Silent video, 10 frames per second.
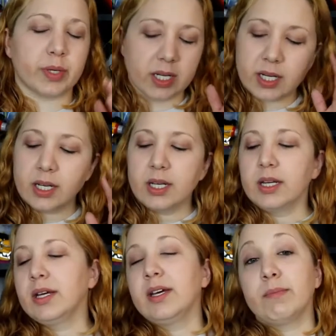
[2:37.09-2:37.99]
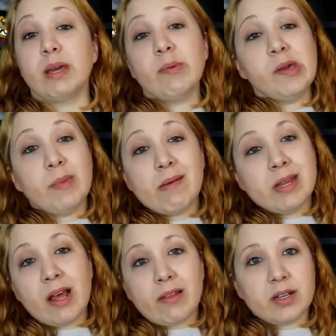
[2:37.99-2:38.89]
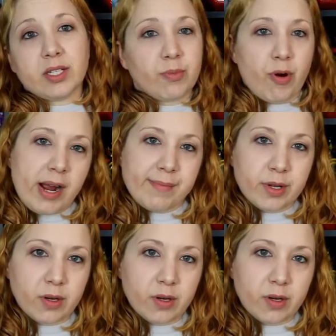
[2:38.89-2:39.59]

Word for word: But maybe maybe now that it's on Prime,